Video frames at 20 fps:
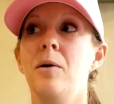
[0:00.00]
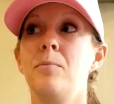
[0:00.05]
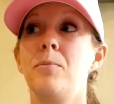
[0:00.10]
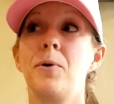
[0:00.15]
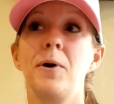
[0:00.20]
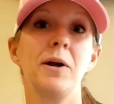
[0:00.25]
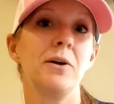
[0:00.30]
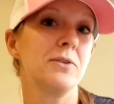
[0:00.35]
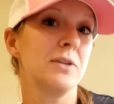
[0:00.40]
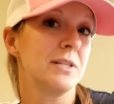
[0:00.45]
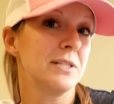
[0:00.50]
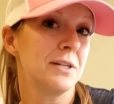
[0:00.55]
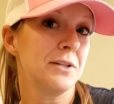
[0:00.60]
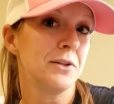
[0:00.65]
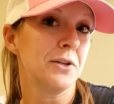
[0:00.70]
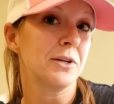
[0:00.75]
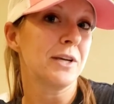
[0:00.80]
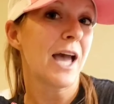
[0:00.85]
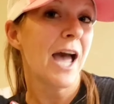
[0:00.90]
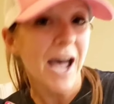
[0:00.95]
Brown
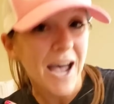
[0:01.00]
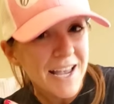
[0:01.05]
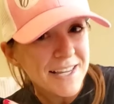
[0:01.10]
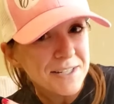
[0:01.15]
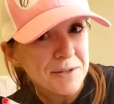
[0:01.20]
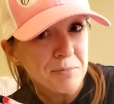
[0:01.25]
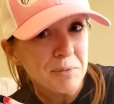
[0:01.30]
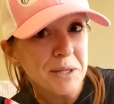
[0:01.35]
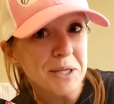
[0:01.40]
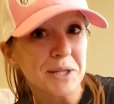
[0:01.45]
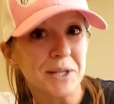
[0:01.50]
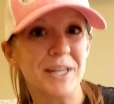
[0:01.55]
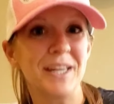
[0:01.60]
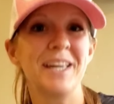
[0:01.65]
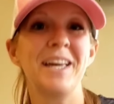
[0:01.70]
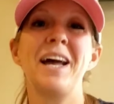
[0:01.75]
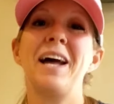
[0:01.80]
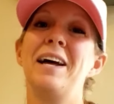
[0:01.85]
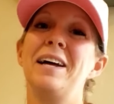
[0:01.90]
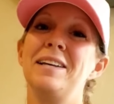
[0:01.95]
doesn't look as
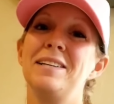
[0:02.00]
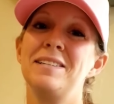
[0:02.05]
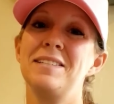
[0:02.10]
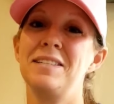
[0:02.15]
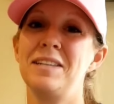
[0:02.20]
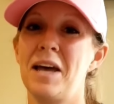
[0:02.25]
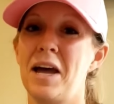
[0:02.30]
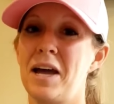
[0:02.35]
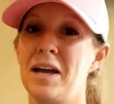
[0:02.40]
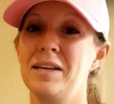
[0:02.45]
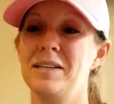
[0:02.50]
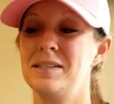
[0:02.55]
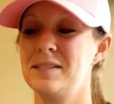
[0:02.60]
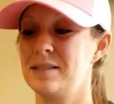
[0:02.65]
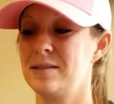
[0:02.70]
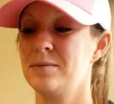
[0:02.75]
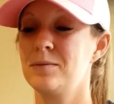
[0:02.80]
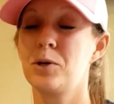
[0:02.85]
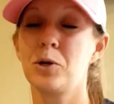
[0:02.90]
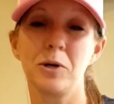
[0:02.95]
appealing as
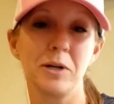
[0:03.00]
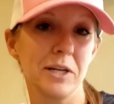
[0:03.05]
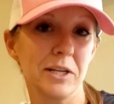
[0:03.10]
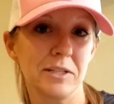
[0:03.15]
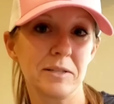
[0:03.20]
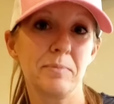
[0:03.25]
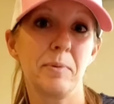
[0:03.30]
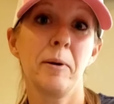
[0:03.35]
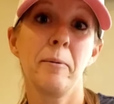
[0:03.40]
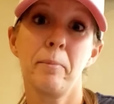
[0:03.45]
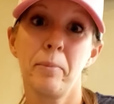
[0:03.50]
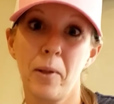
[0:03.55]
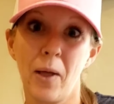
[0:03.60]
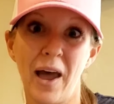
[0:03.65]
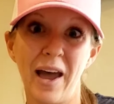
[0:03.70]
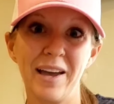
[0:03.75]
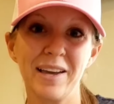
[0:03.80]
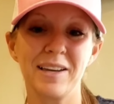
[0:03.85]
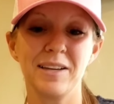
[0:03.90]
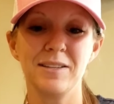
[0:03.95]
nice crisp
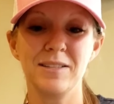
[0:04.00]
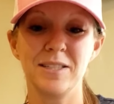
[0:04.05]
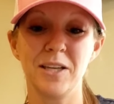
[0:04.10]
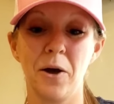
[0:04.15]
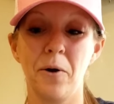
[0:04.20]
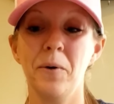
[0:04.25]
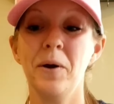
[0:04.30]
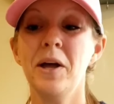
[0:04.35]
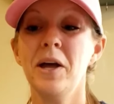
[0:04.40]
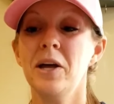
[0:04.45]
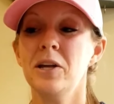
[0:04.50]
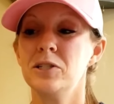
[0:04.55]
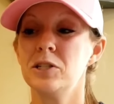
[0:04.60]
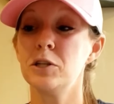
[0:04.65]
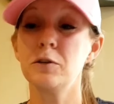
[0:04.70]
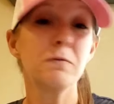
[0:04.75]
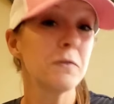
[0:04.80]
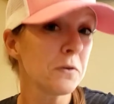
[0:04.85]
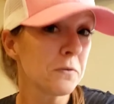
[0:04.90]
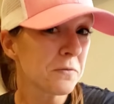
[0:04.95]
black. So
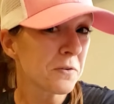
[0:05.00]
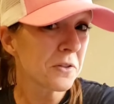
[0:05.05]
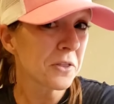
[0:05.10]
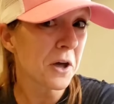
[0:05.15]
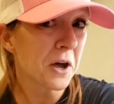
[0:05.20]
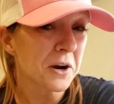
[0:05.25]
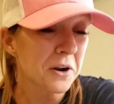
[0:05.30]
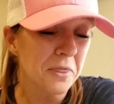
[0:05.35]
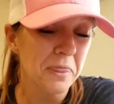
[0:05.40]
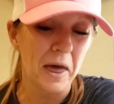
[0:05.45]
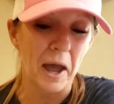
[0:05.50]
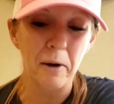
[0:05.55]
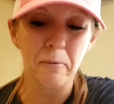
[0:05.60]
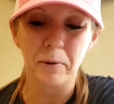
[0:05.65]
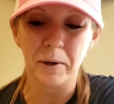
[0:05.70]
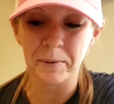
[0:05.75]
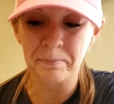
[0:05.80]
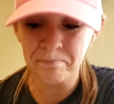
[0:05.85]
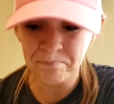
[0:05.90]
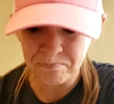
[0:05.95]
just food for thought on that
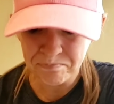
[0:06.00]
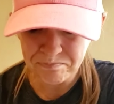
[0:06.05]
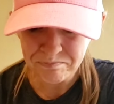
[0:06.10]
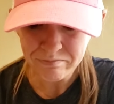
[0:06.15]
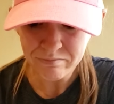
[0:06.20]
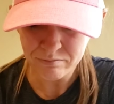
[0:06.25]
one.